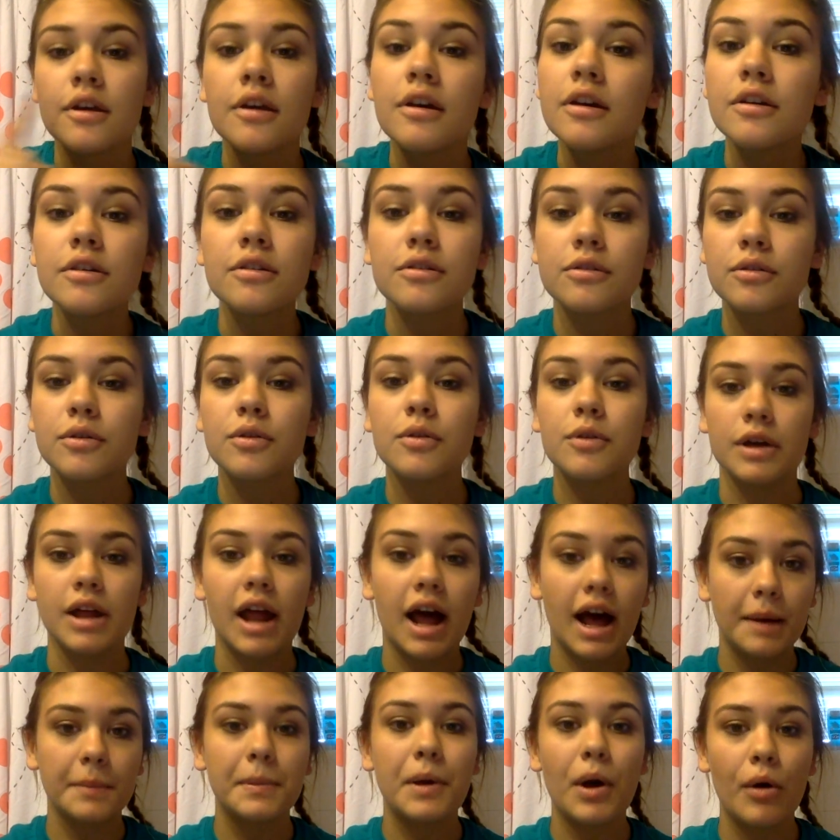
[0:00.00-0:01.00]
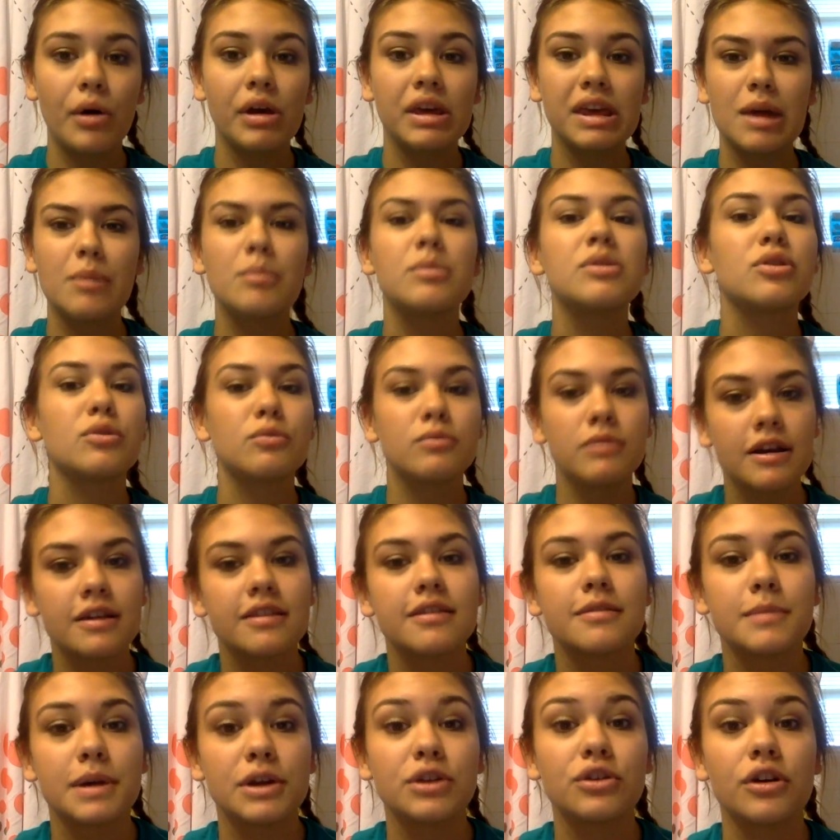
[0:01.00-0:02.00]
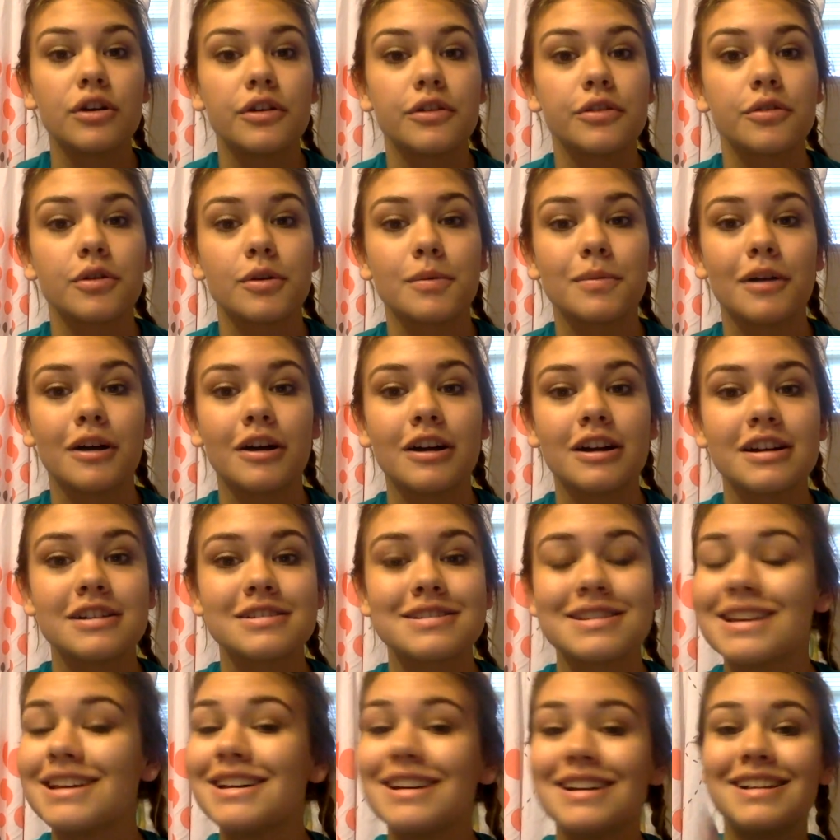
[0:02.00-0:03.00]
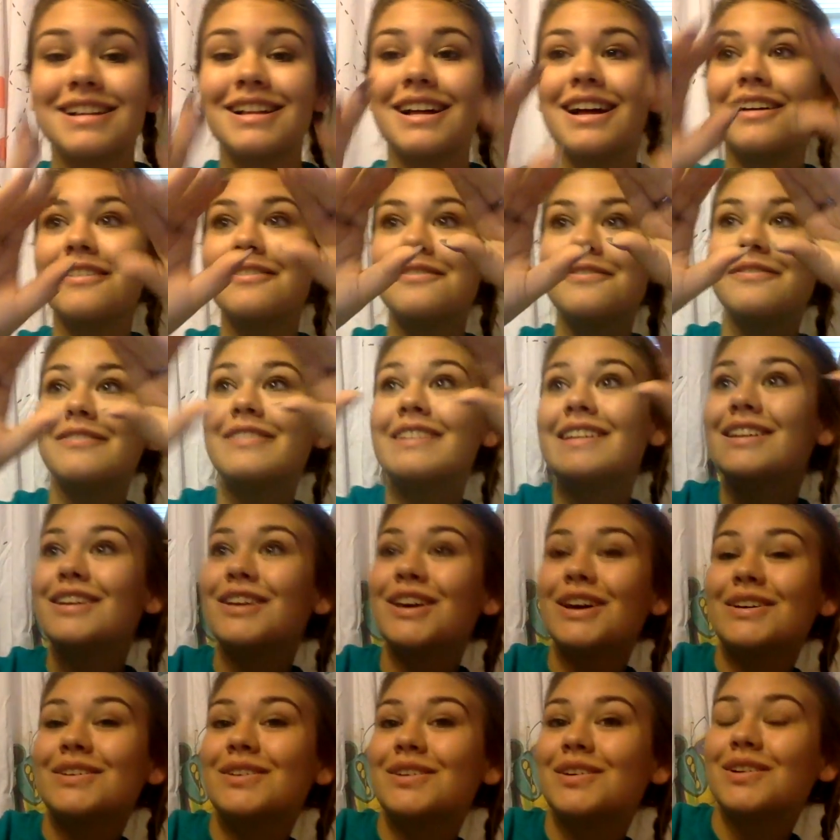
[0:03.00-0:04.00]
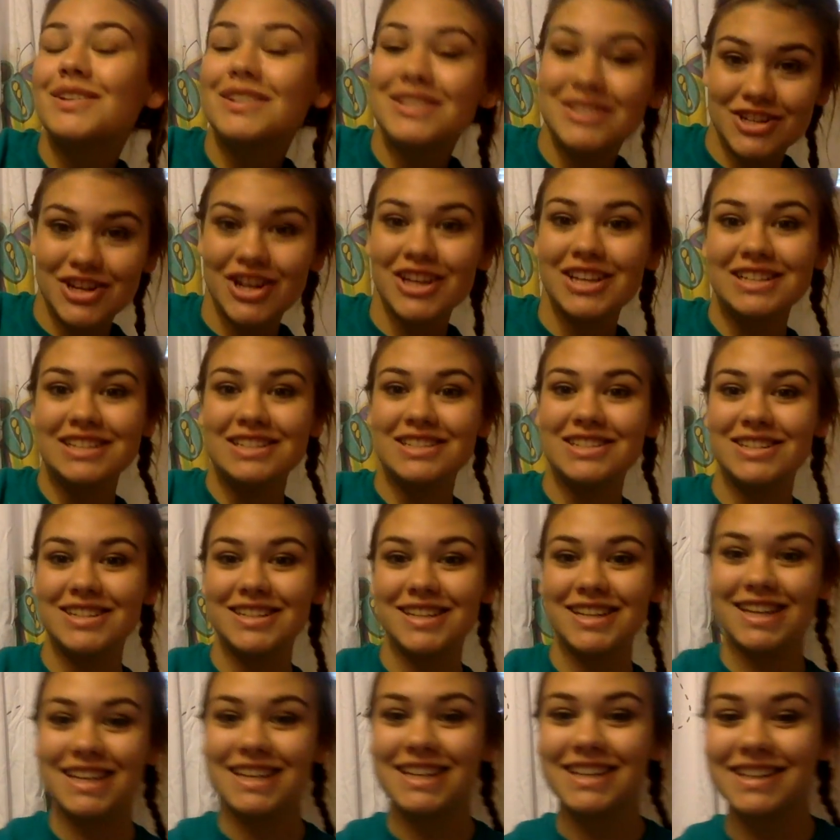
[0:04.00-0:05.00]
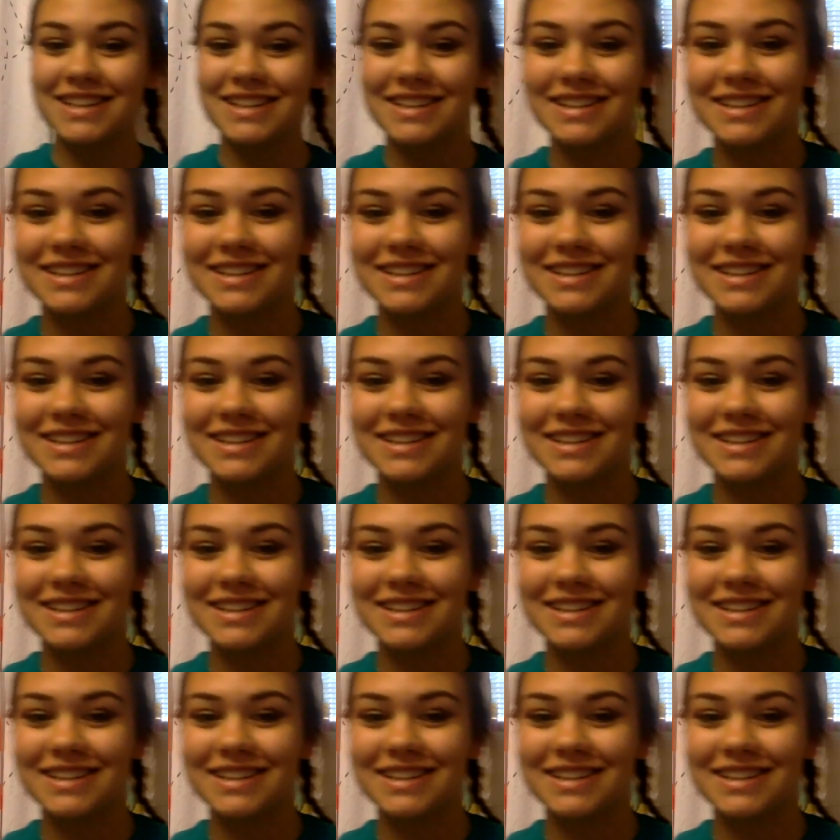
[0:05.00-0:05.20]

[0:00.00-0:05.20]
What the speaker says: Screw it. I'm going in with the rest of my drugstore products. Video changing.